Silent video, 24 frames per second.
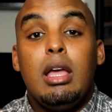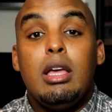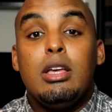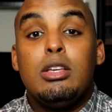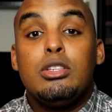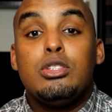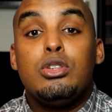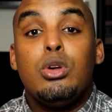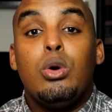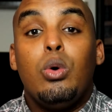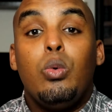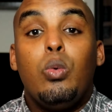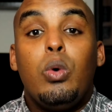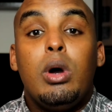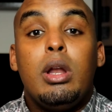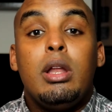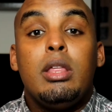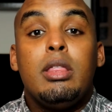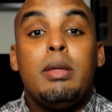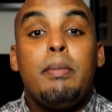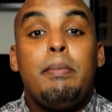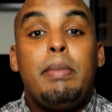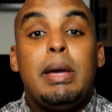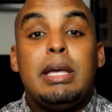So one
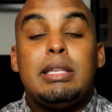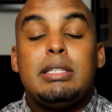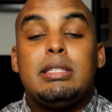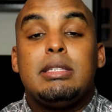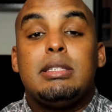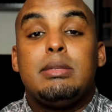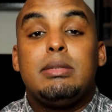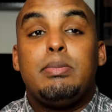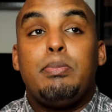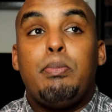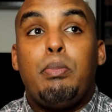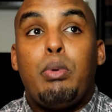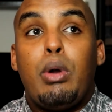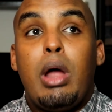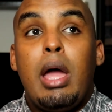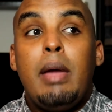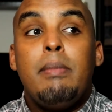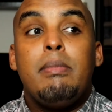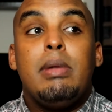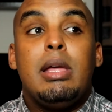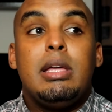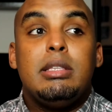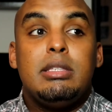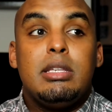of the best
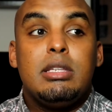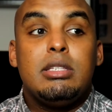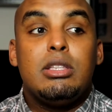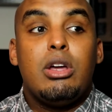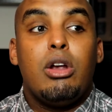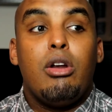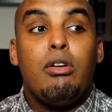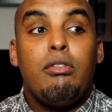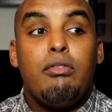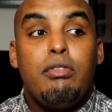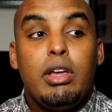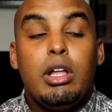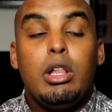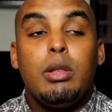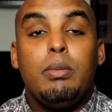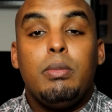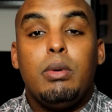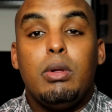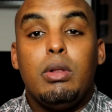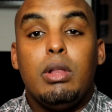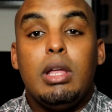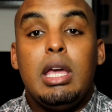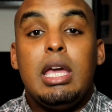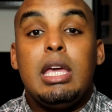prime lenses that are
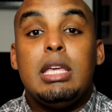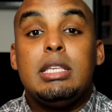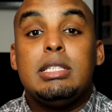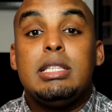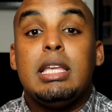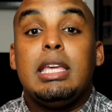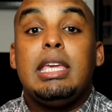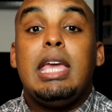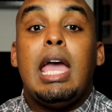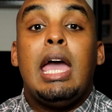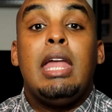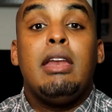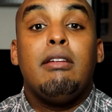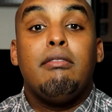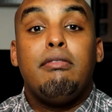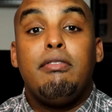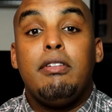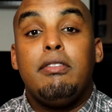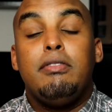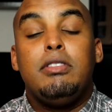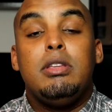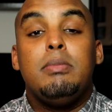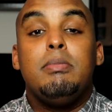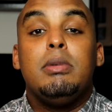available is the Canon
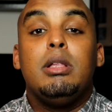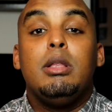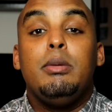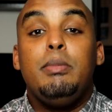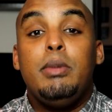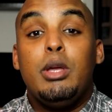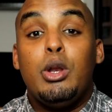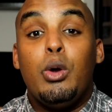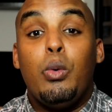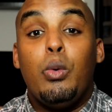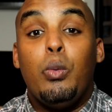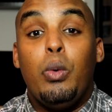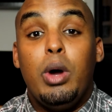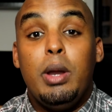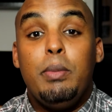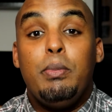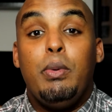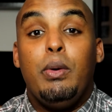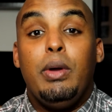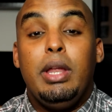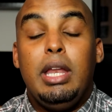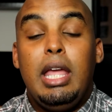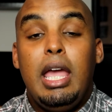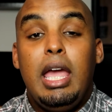50mm
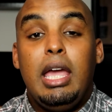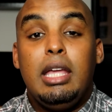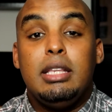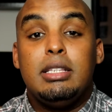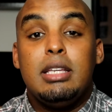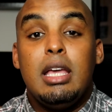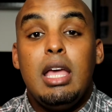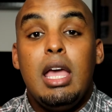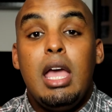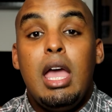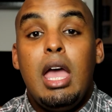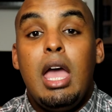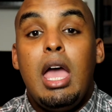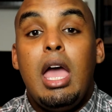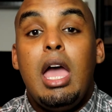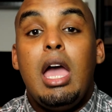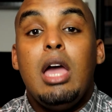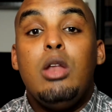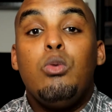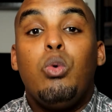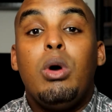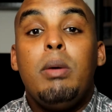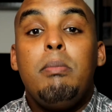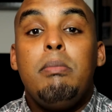1.8.
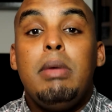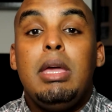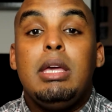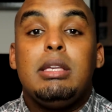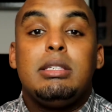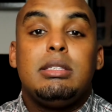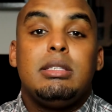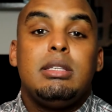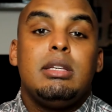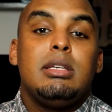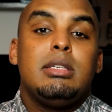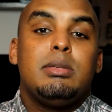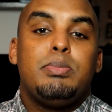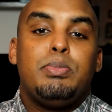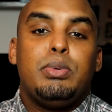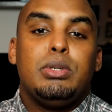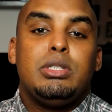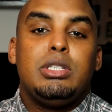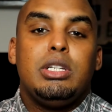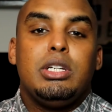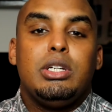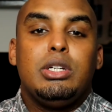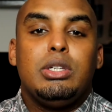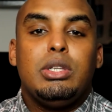And what makes this
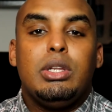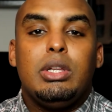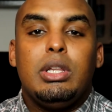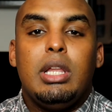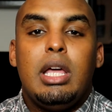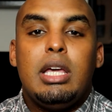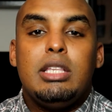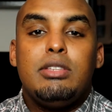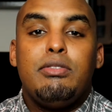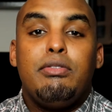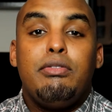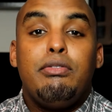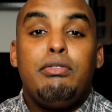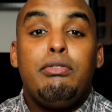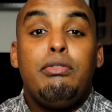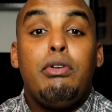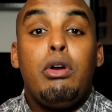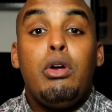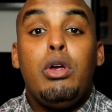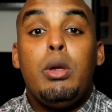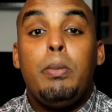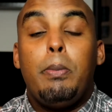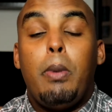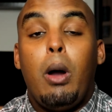particular lens
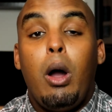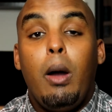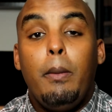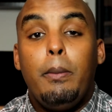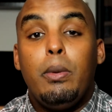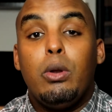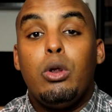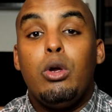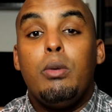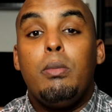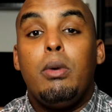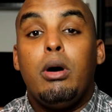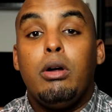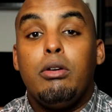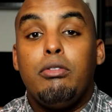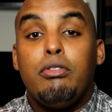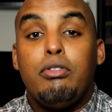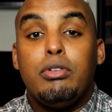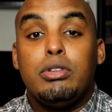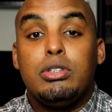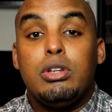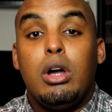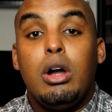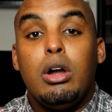very popular among
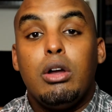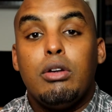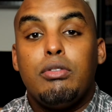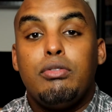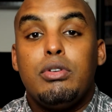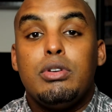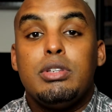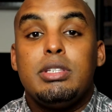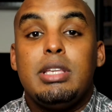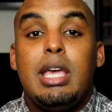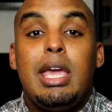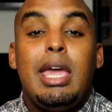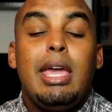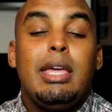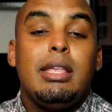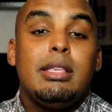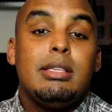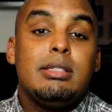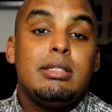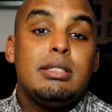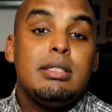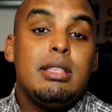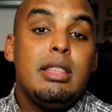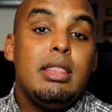photographers
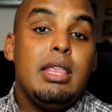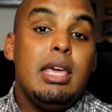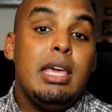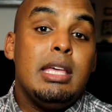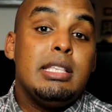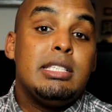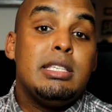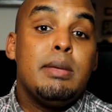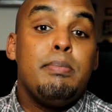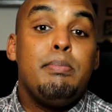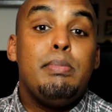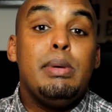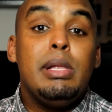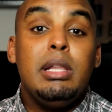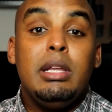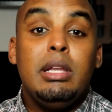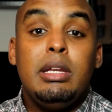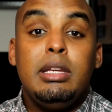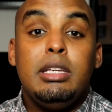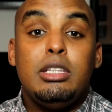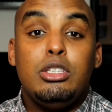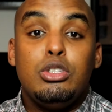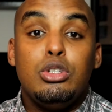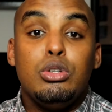is its
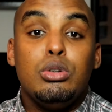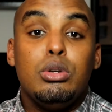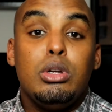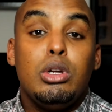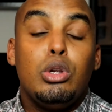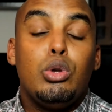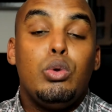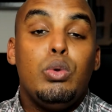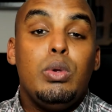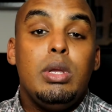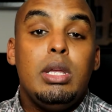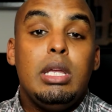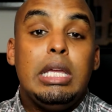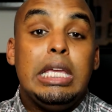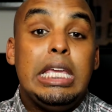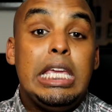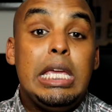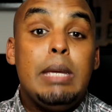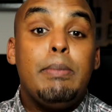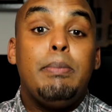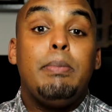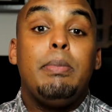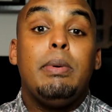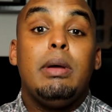ability to
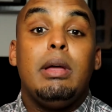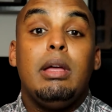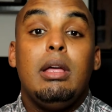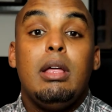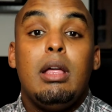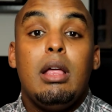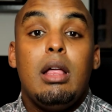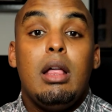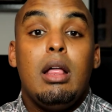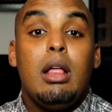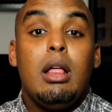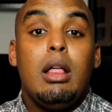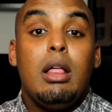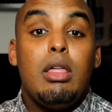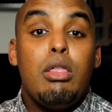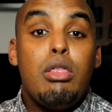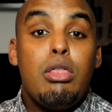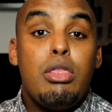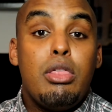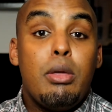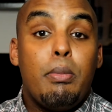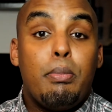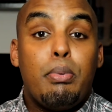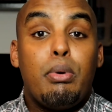keep
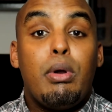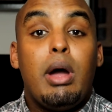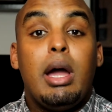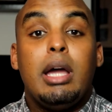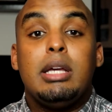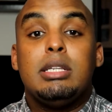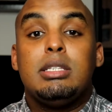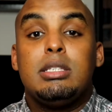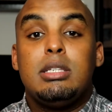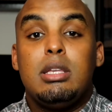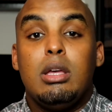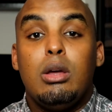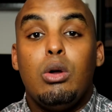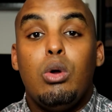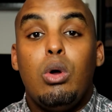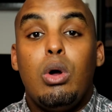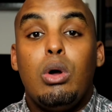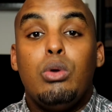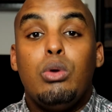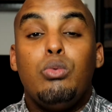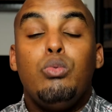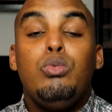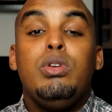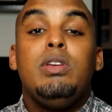the price
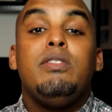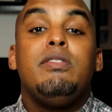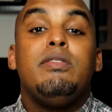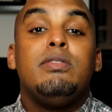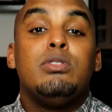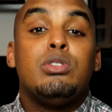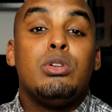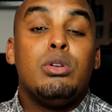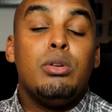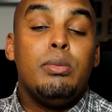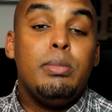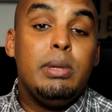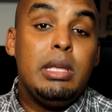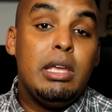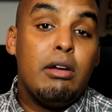reasonably